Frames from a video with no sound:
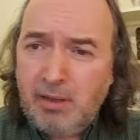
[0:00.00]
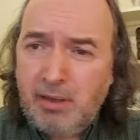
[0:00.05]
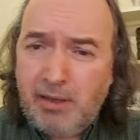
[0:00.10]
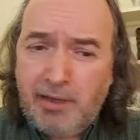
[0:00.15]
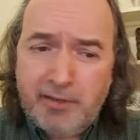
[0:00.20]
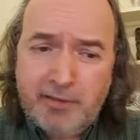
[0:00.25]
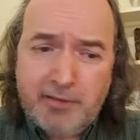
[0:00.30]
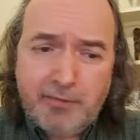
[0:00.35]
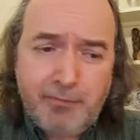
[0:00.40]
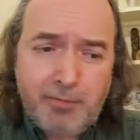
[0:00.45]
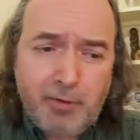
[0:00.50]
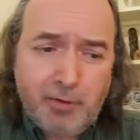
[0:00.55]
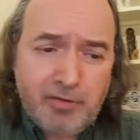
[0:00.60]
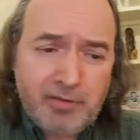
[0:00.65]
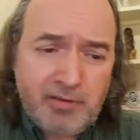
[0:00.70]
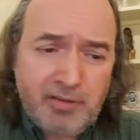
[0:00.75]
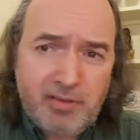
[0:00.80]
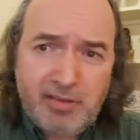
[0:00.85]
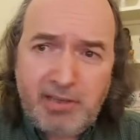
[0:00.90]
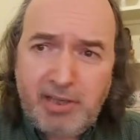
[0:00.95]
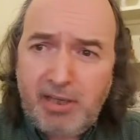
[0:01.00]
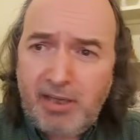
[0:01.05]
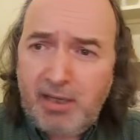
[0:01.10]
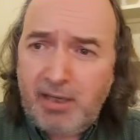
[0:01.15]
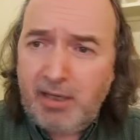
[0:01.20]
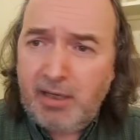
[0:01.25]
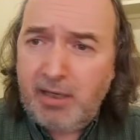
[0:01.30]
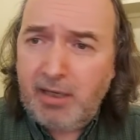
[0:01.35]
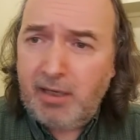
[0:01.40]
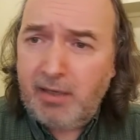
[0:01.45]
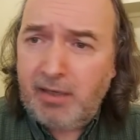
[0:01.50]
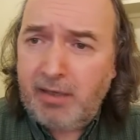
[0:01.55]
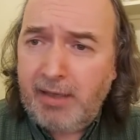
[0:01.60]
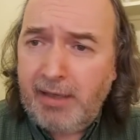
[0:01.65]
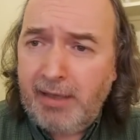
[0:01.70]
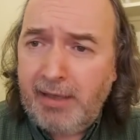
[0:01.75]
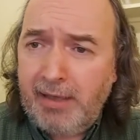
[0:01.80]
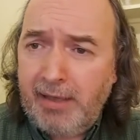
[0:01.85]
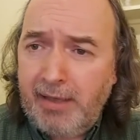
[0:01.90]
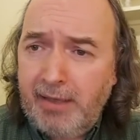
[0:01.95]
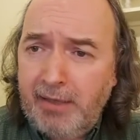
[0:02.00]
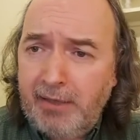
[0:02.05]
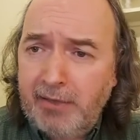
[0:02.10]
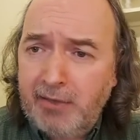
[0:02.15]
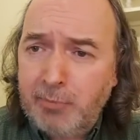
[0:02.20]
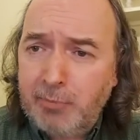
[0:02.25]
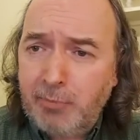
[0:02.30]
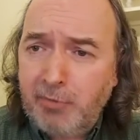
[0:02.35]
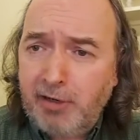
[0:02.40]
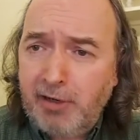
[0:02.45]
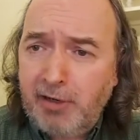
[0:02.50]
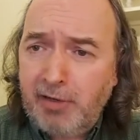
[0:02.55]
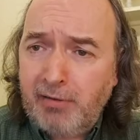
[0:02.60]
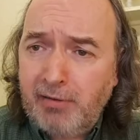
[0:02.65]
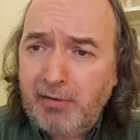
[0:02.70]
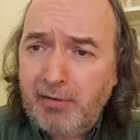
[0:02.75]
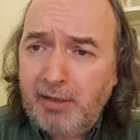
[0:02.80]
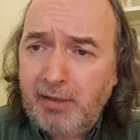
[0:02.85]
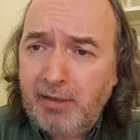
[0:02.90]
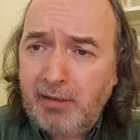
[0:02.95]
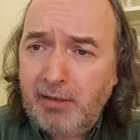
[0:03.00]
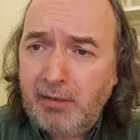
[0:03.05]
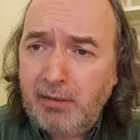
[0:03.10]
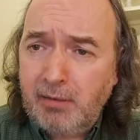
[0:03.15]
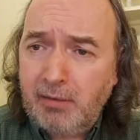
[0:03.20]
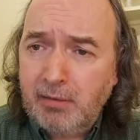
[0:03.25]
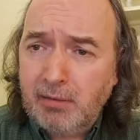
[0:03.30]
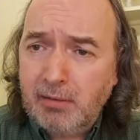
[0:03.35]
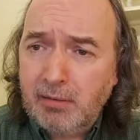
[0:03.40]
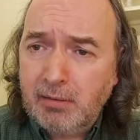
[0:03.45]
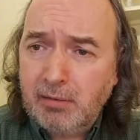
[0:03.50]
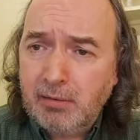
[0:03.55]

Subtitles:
as foxes hear the hare's breath held,